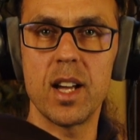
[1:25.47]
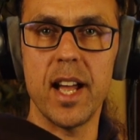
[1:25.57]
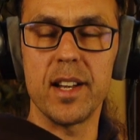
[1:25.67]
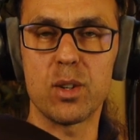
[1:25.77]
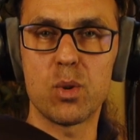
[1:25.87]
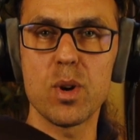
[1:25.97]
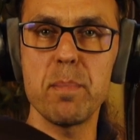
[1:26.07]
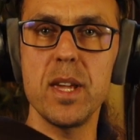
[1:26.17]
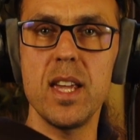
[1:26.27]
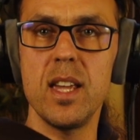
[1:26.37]
and
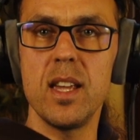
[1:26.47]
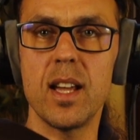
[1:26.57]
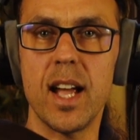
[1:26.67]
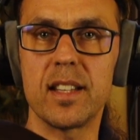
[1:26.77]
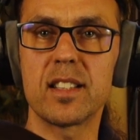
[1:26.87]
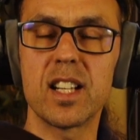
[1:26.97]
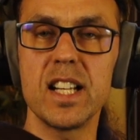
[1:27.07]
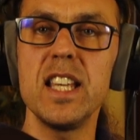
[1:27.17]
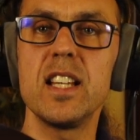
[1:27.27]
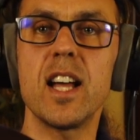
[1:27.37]
grippy and
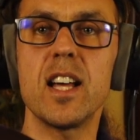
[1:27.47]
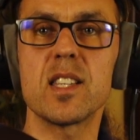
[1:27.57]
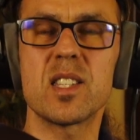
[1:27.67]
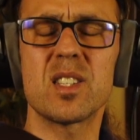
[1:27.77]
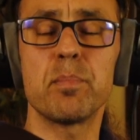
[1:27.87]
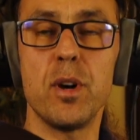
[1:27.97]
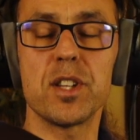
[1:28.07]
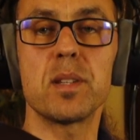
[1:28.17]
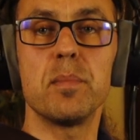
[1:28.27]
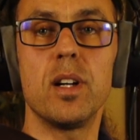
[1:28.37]
clean as
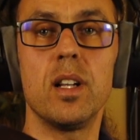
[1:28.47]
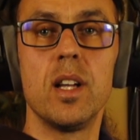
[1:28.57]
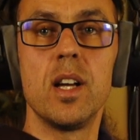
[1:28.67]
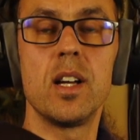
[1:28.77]
possible.